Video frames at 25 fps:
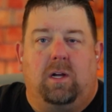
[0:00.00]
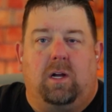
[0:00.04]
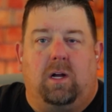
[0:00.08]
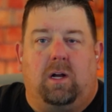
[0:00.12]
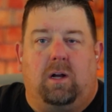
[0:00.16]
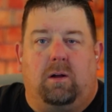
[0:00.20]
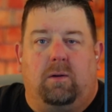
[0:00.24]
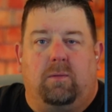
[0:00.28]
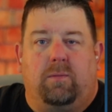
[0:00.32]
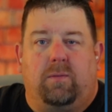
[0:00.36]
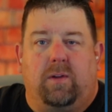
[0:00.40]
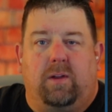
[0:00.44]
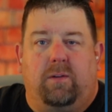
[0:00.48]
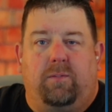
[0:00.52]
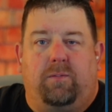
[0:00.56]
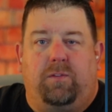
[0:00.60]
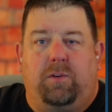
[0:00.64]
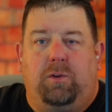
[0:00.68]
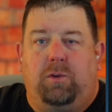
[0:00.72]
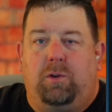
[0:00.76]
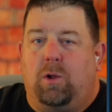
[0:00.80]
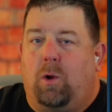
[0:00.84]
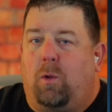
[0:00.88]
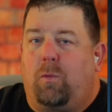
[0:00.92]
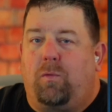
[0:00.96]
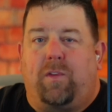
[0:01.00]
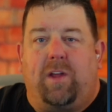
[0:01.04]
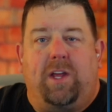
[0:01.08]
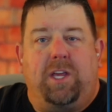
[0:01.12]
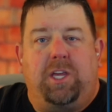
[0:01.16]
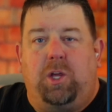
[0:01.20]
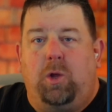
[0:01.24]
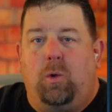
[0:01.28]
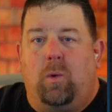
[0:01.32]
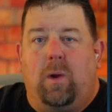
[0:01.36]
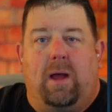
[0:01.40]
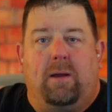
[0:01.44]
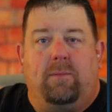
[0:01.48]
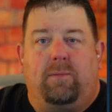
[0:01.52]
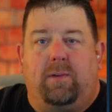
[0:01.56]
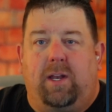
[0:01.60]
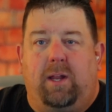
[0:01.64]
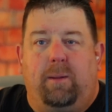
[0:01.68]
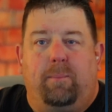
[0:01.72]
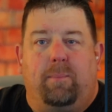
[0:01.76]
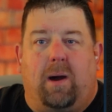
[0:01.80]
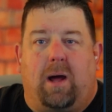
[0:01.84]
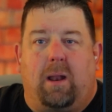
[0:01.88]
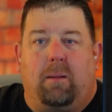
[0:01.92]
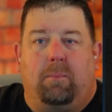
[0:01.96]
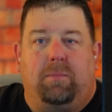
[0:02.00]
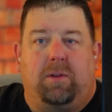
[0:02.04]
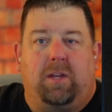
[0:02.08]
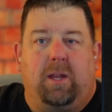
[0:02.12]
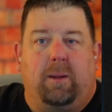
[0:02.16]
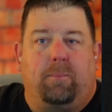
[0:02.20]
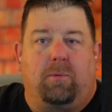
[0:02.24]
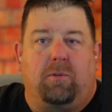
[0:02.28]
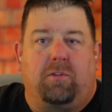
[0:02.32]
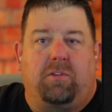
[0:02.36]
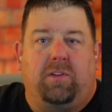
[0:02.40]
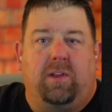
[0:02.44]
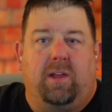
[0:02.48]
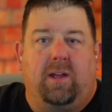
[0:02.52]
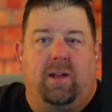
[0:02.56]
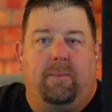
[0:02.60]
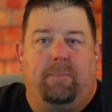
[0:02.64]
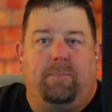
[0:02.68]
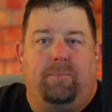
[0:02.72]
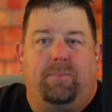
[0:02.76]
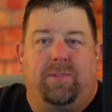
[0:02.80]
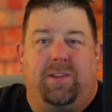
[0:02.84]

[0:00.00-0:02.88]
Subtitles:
of if you don't think you have any bottom 10%,